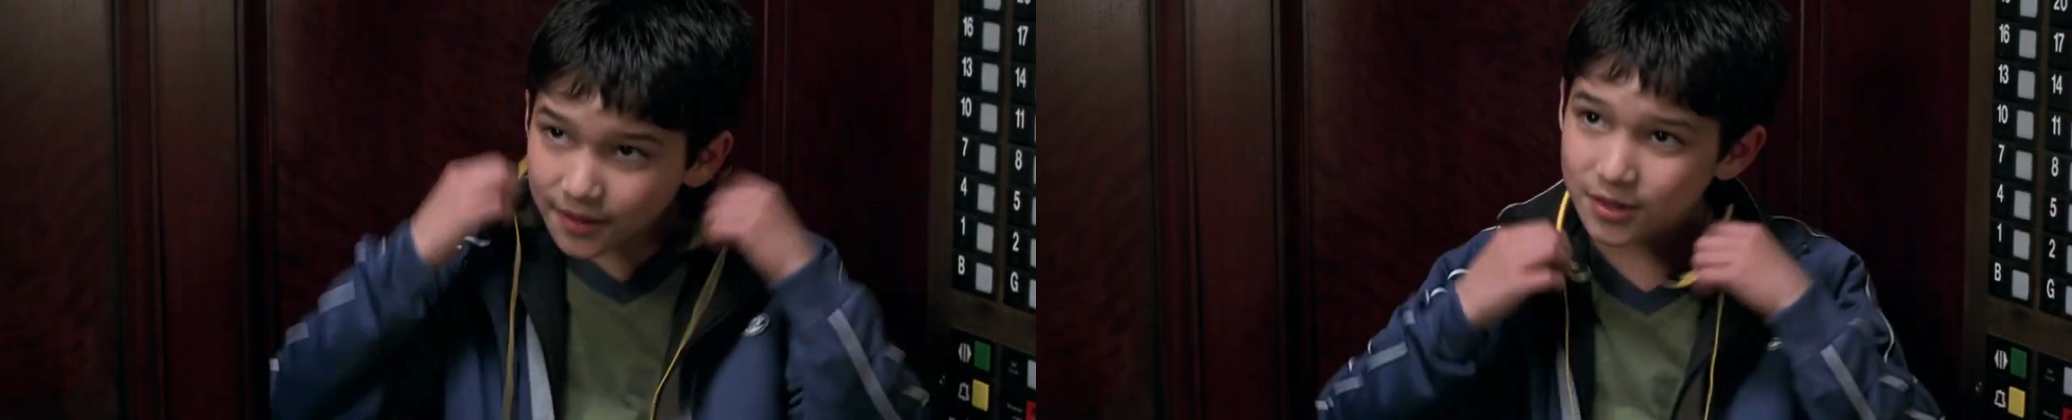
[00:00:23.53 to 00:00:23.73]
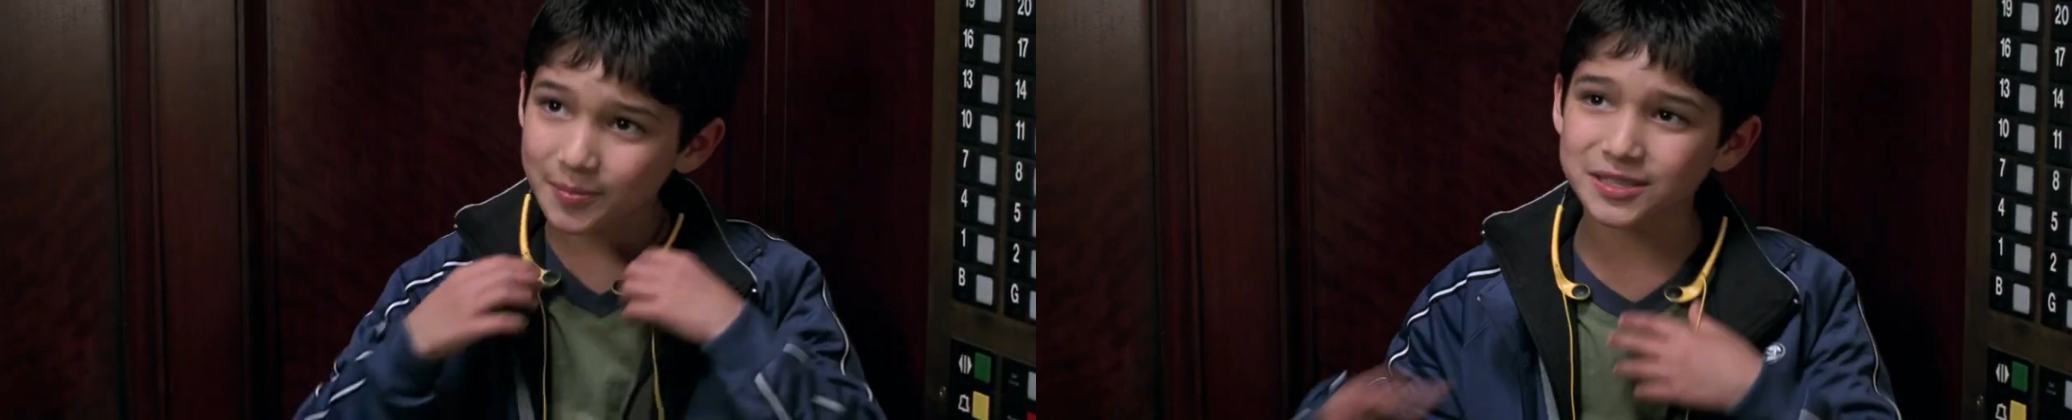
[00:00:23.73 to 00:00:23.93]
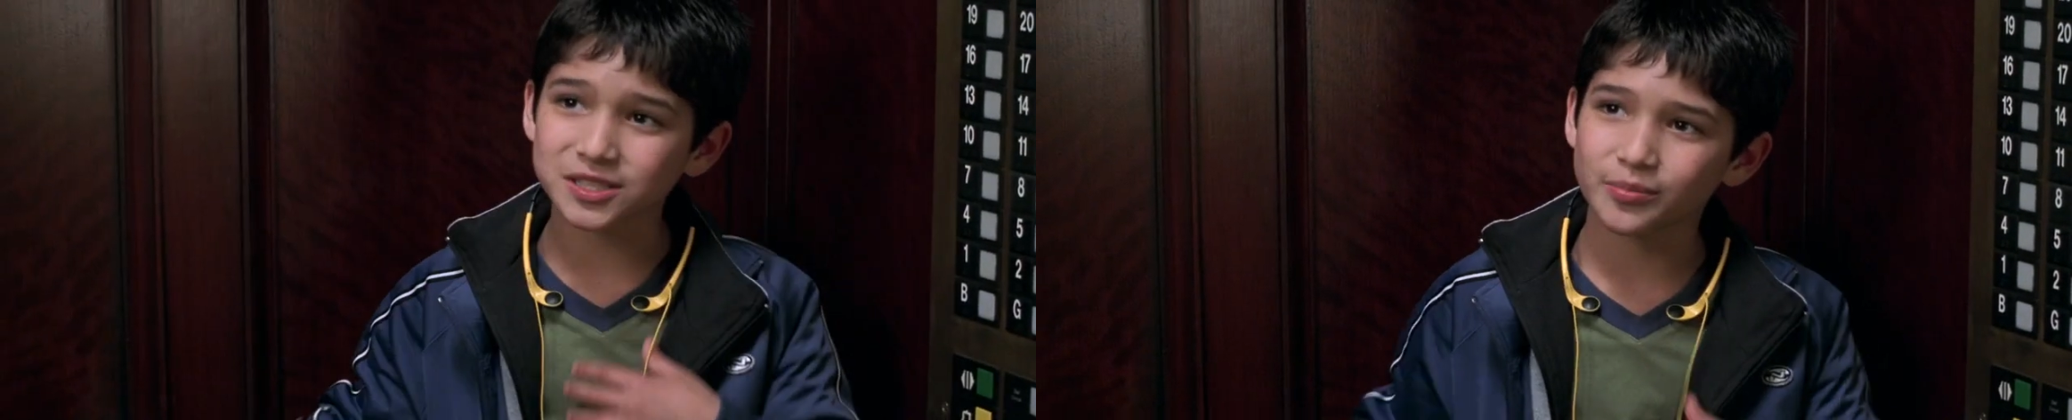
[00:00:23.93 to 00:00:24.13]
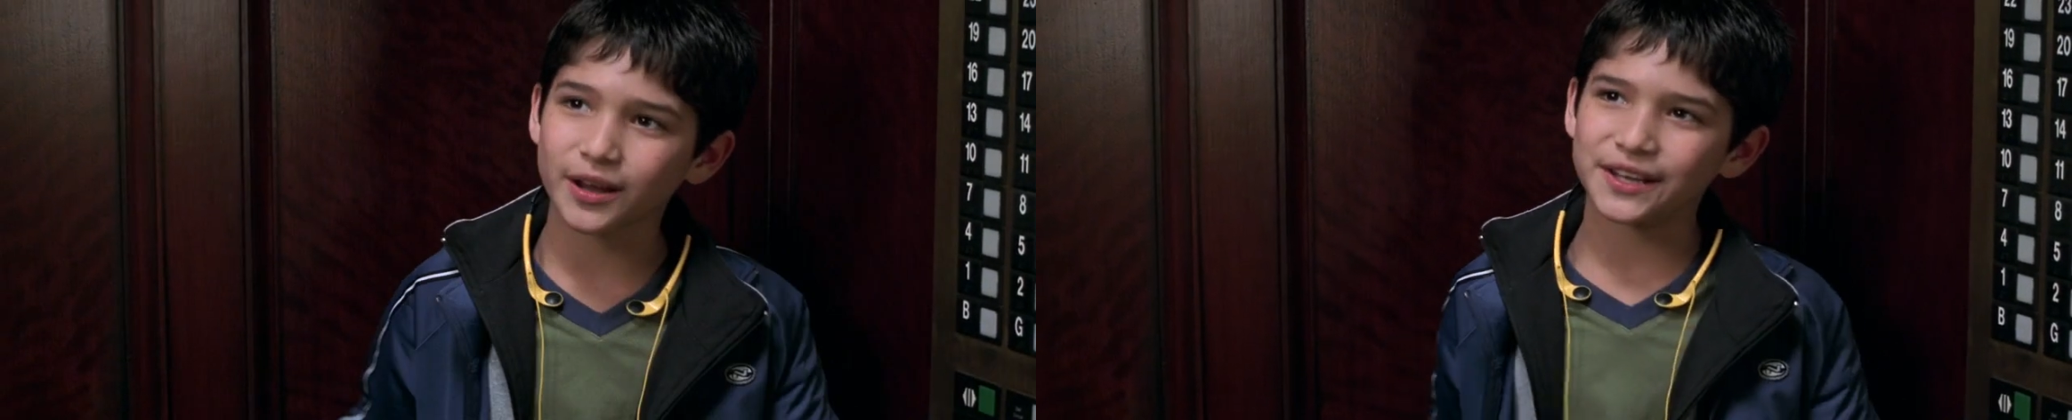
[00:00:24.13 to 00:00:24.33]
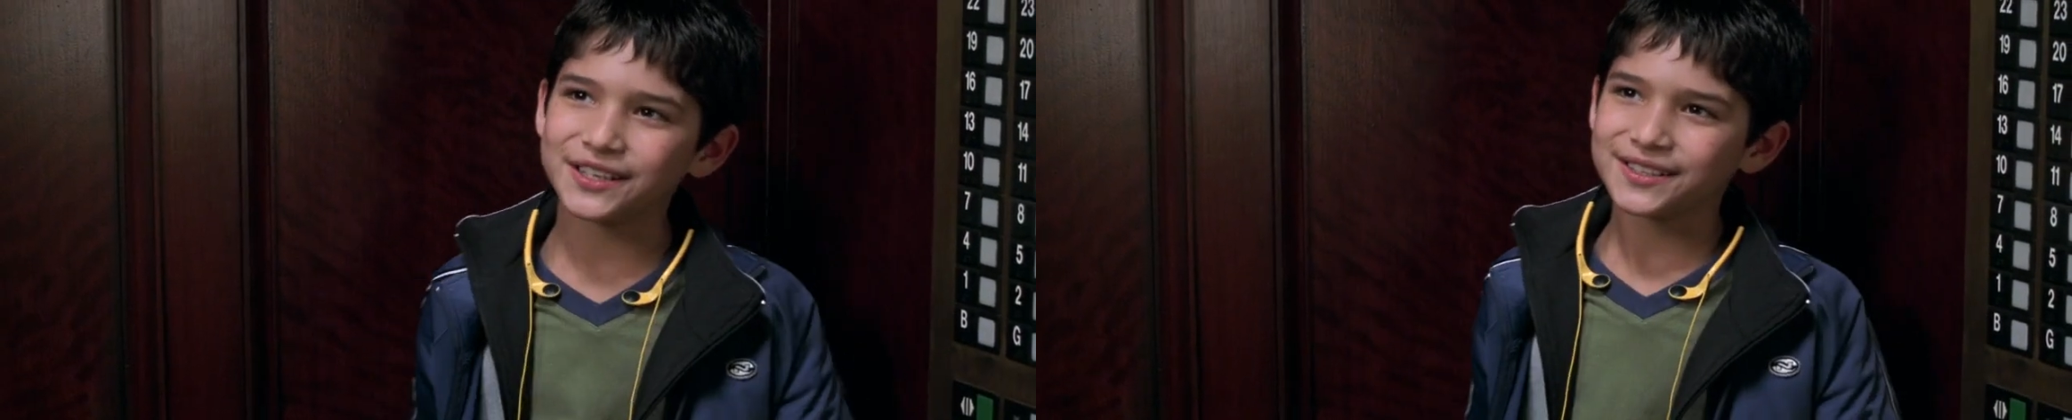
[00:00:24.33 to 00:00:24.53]
The best of
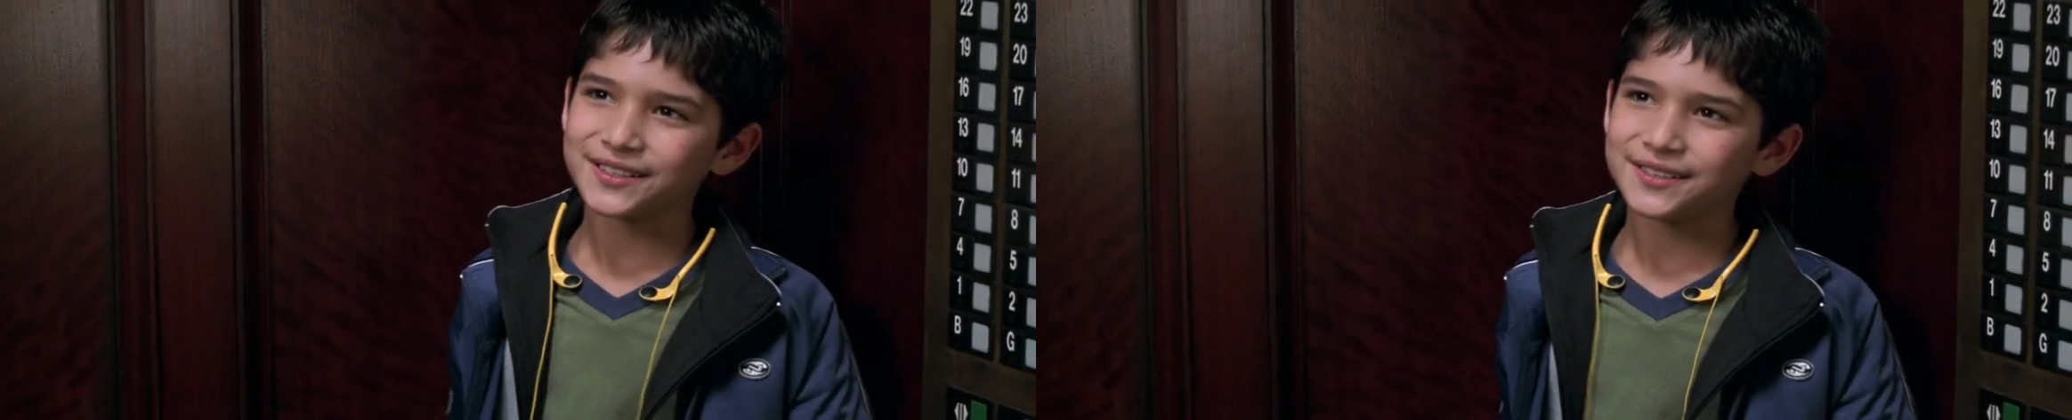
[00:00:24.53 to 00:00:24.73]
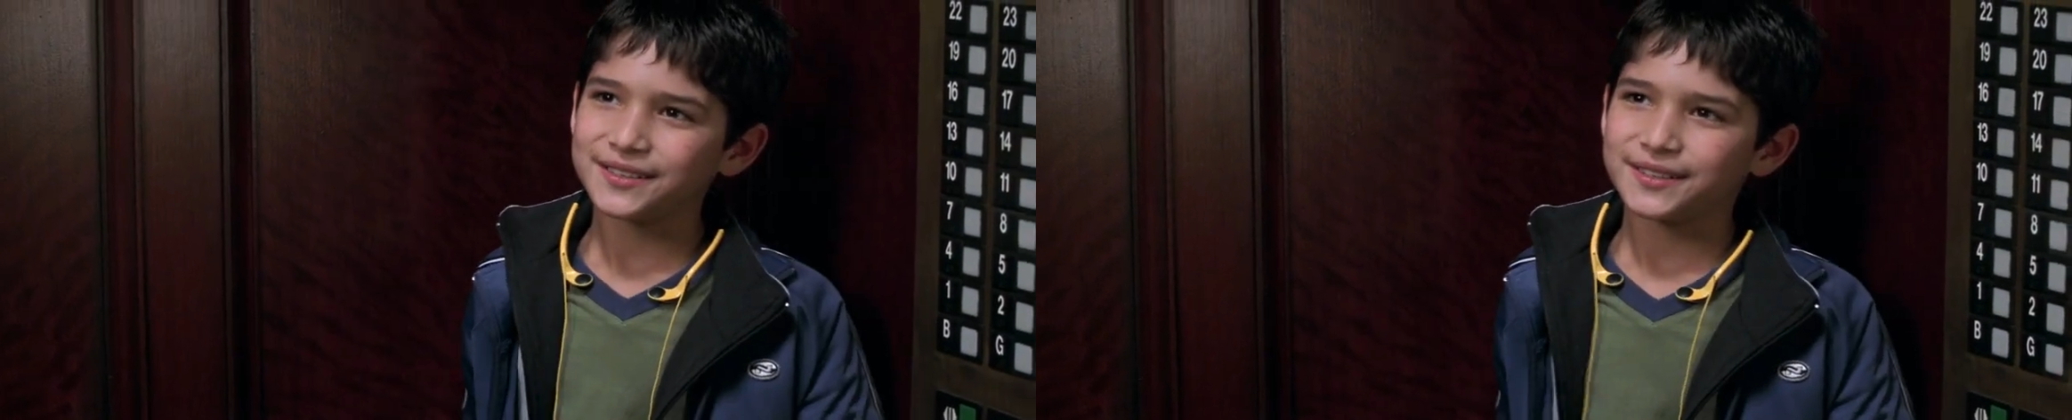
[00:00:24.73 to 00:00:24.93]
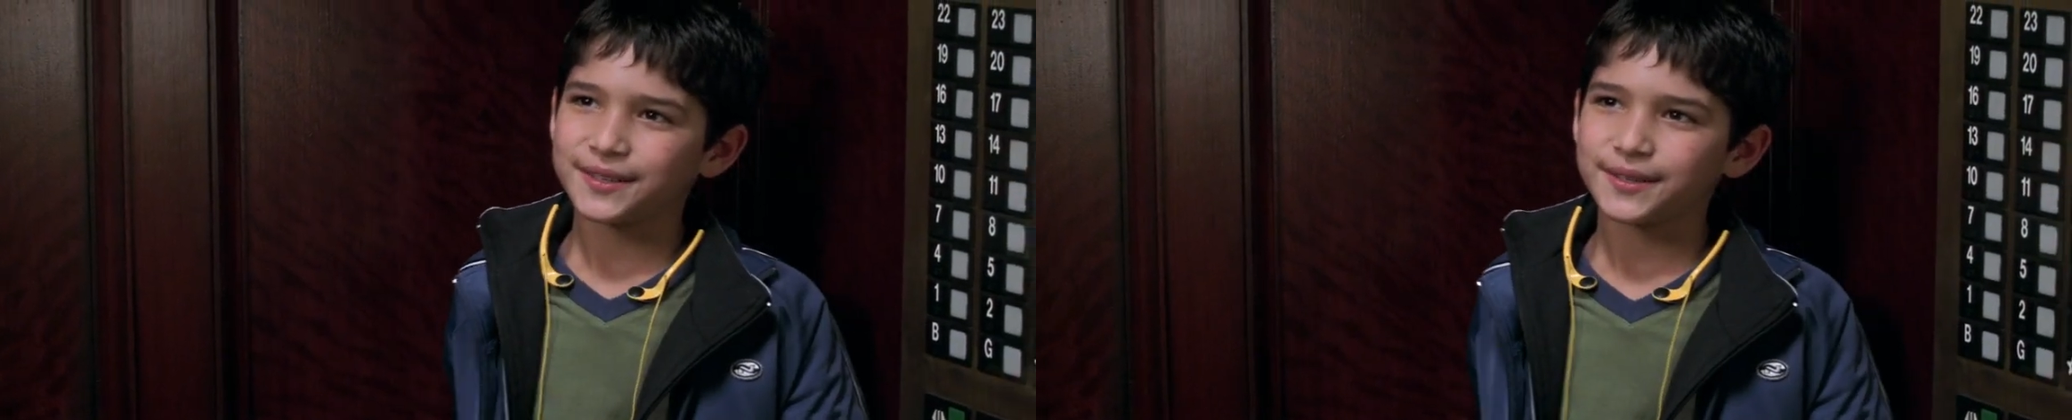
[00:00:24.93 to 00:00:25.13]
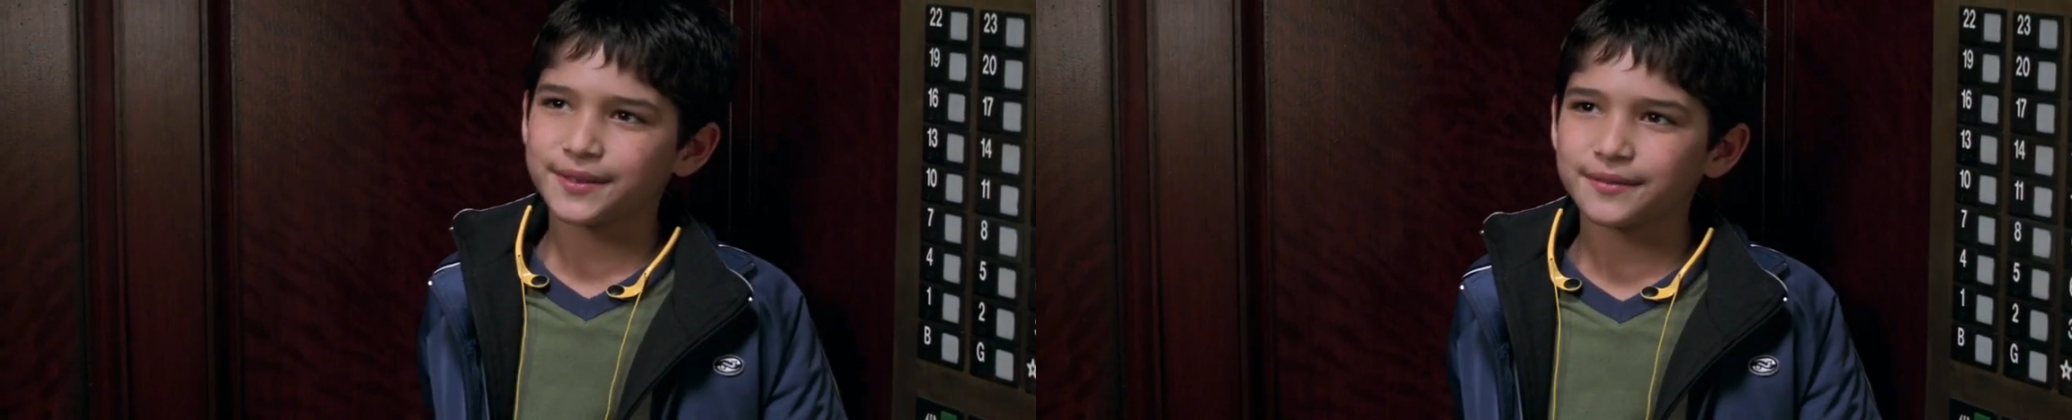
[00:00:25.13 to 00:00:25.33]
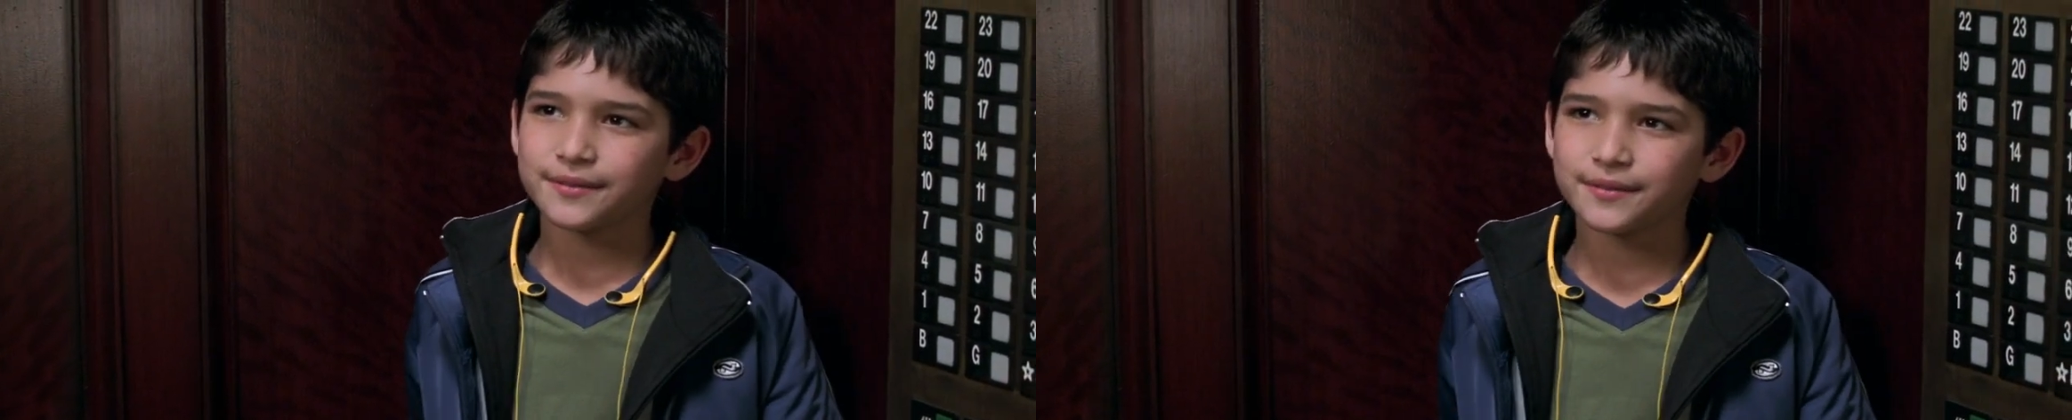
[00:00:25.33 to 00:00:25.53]
bread. Best
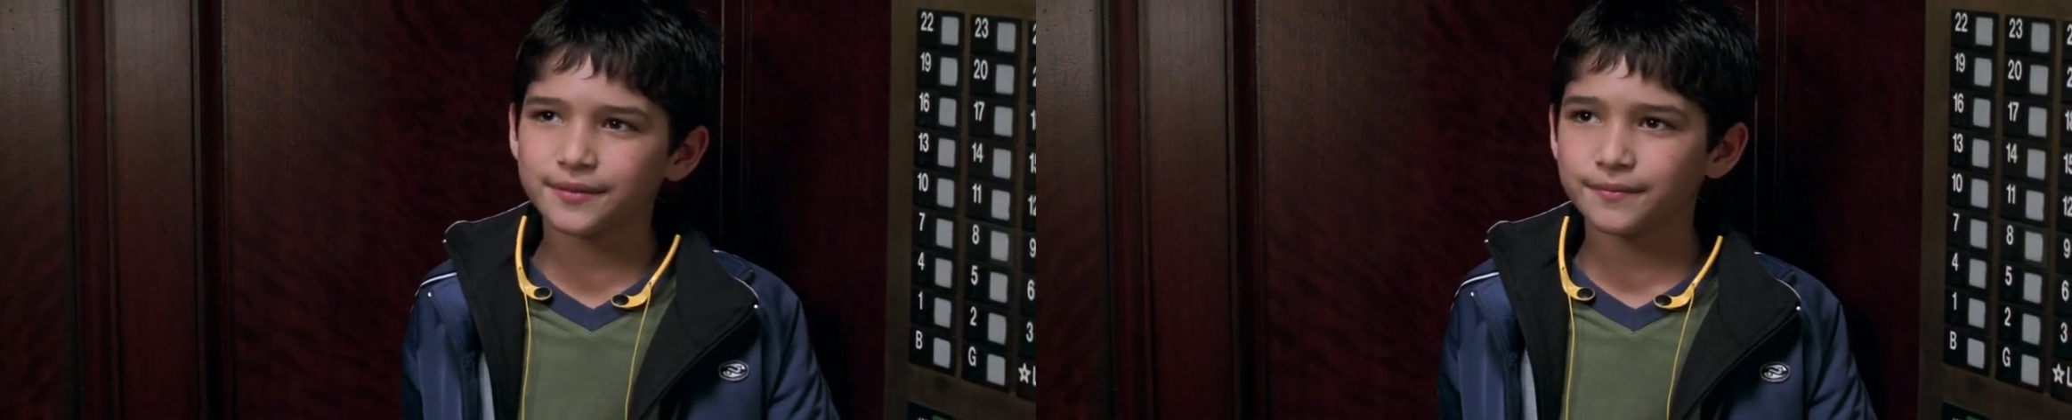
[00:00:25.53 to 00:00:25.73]
of bread?